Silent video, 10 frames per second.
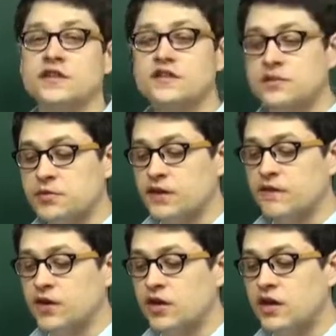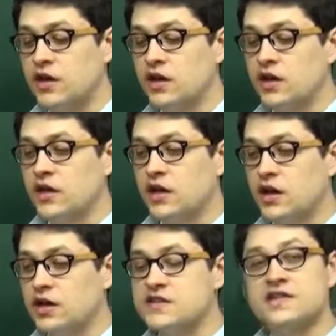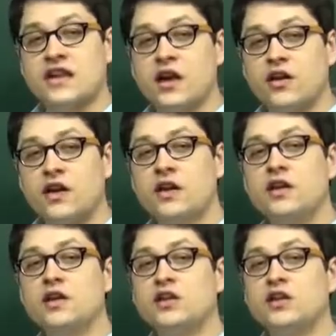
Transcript: This can be a very uh, scary,